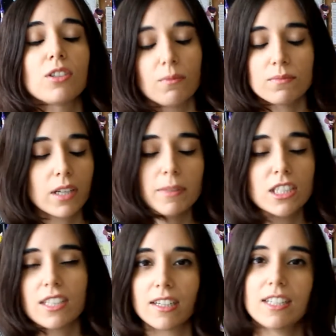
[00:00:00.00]
So let me
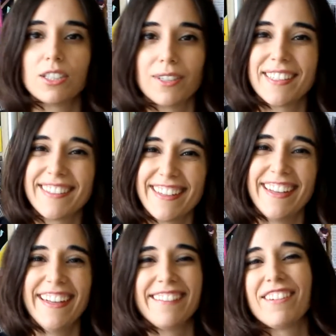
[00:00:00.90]
just get into
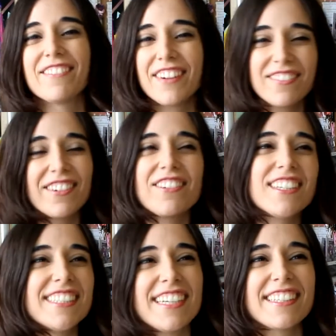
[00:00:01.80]
it before
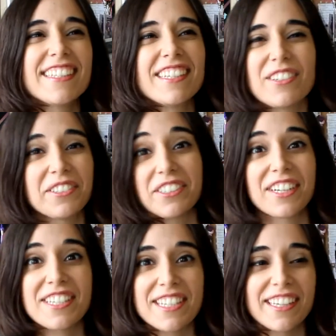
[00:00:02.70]
I start going
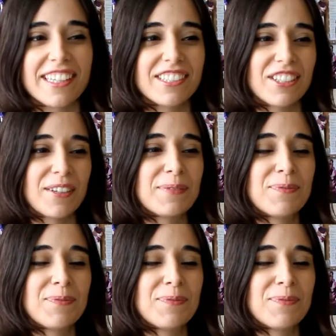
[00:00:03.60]
crazy on the intro.